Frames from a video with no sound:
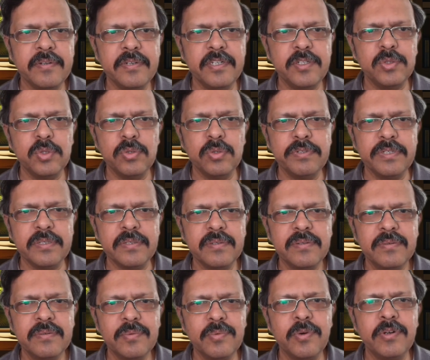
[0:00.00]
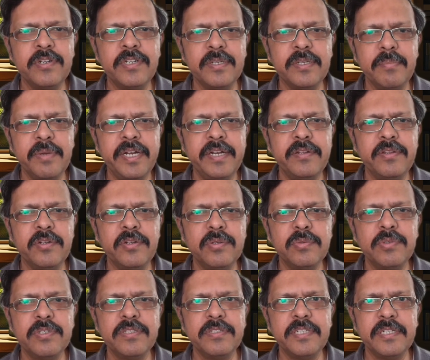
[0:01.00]
It's over. What remained though
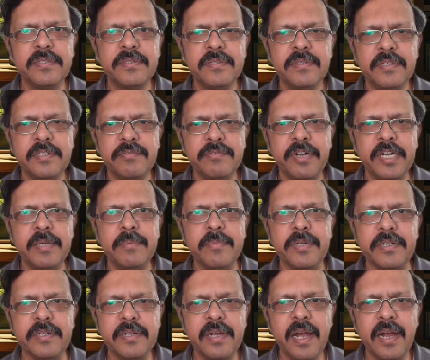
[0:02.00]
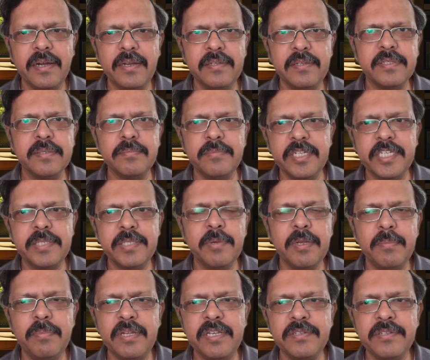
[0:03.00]
was just refinement, adding some decimal
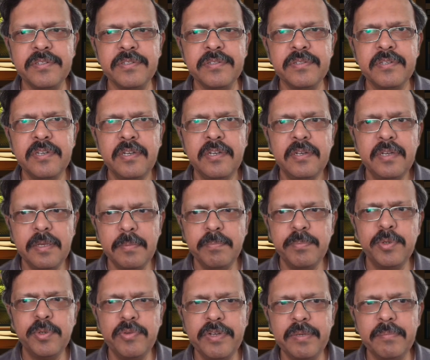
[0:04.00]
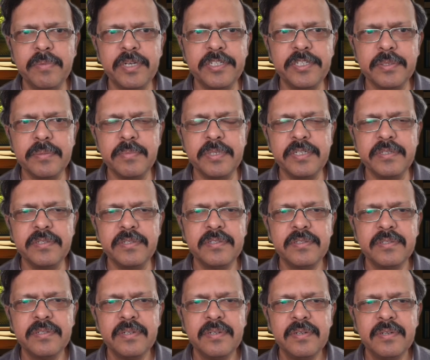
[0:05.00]
places, improving measurements.
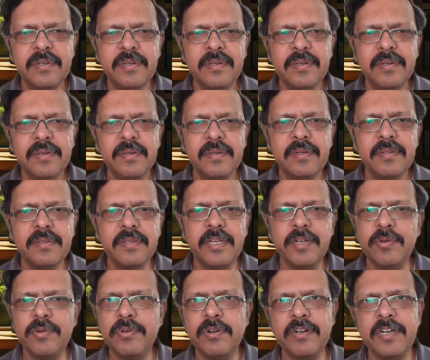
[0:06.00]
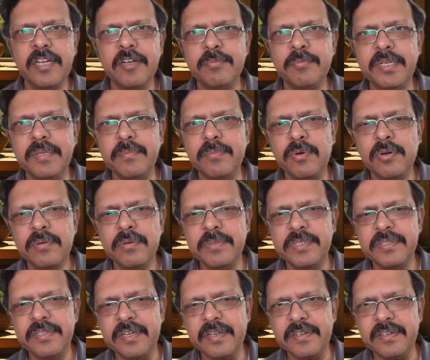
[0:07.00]
They could not have been more
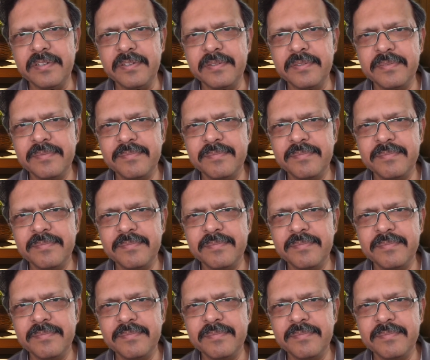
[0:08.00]
mistaken.